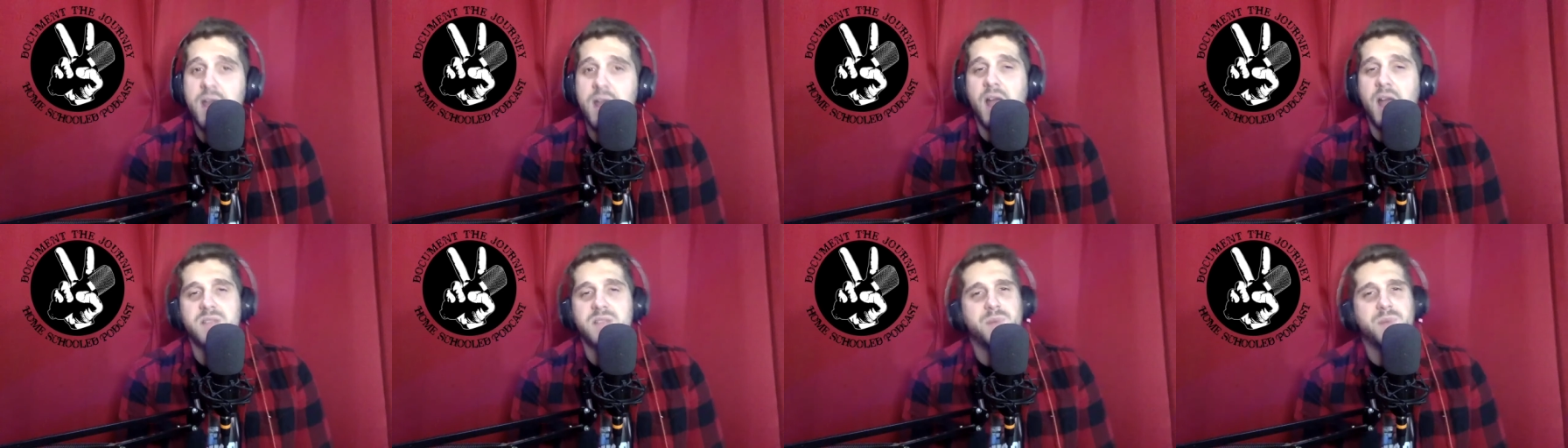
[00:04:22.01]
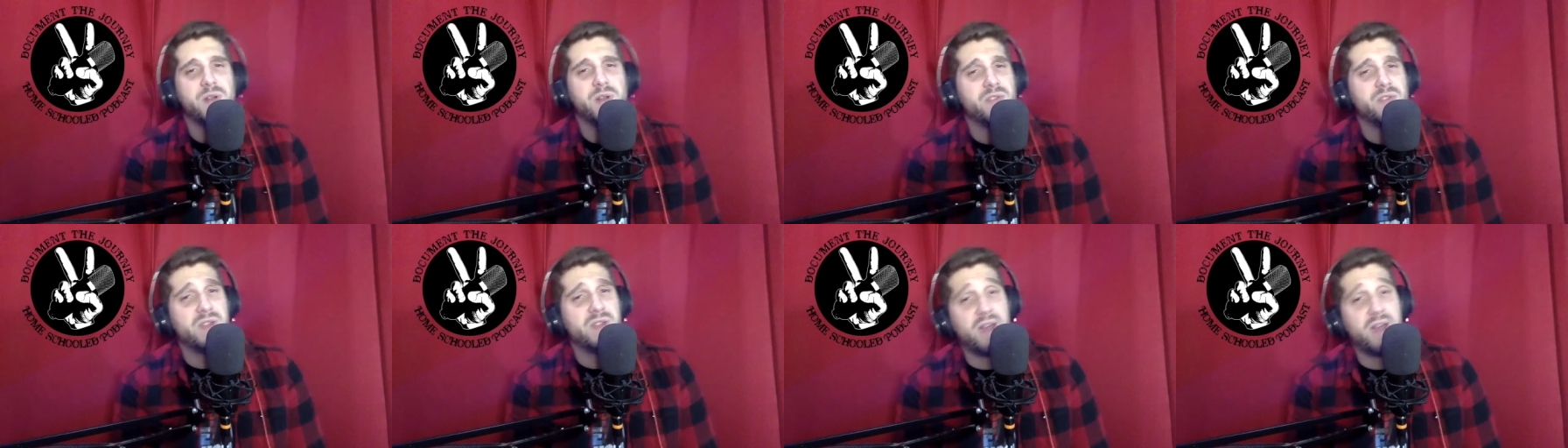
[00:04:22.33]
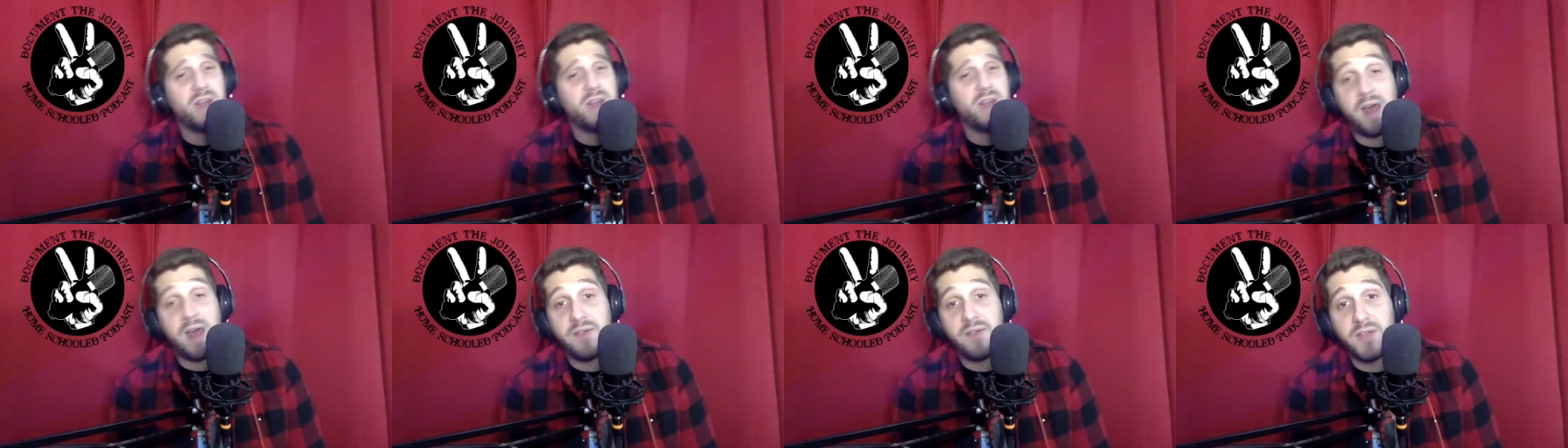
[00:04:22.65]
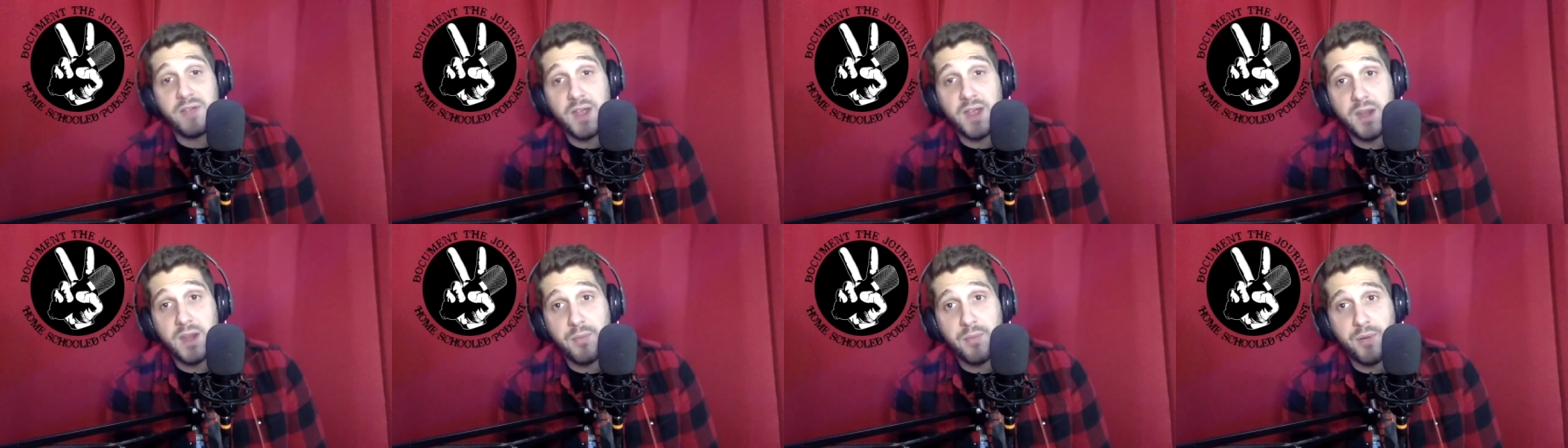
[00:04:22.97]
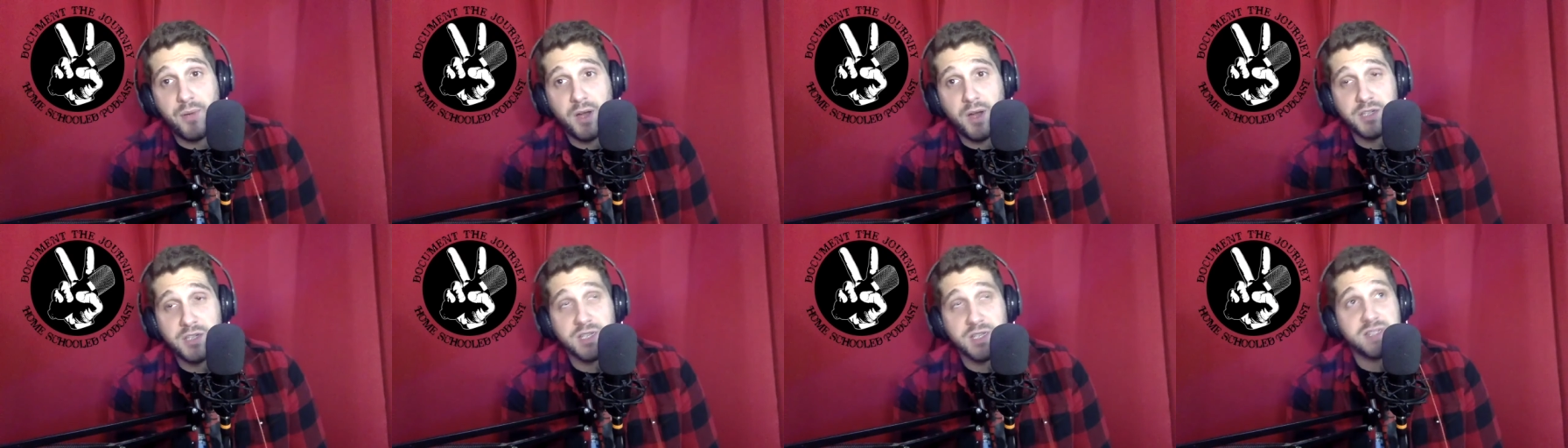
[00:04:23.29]
It's better than not having any
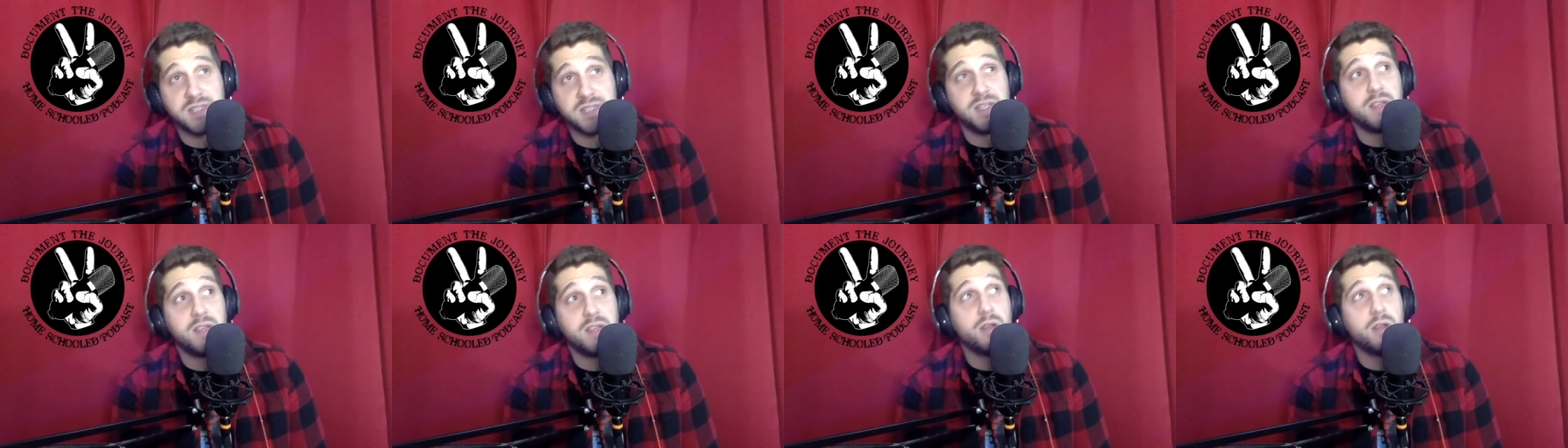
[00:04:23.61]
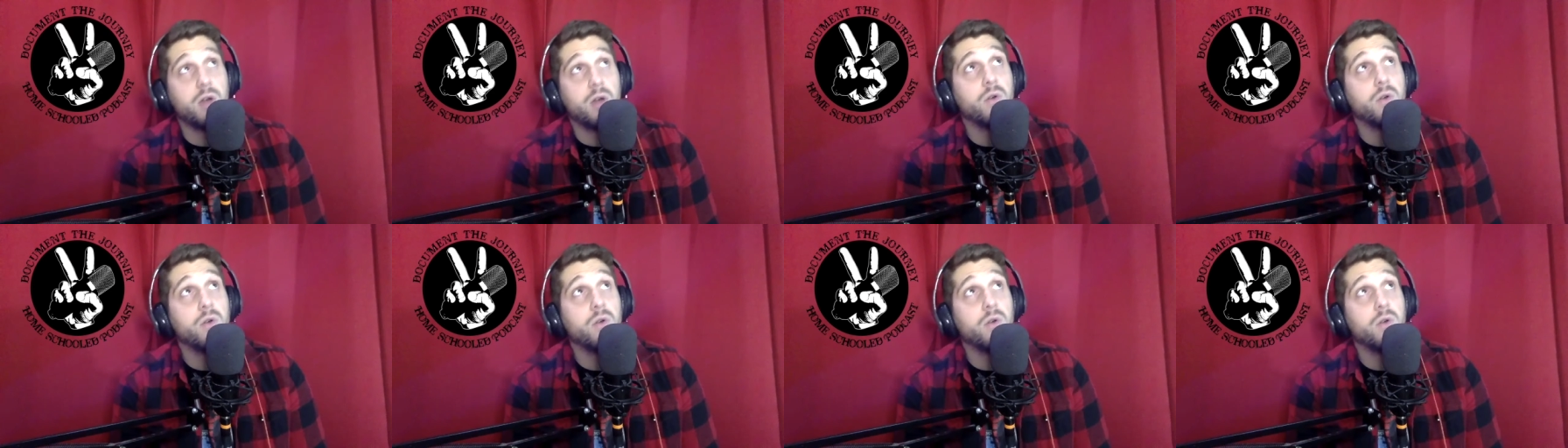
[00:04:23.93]
projects. And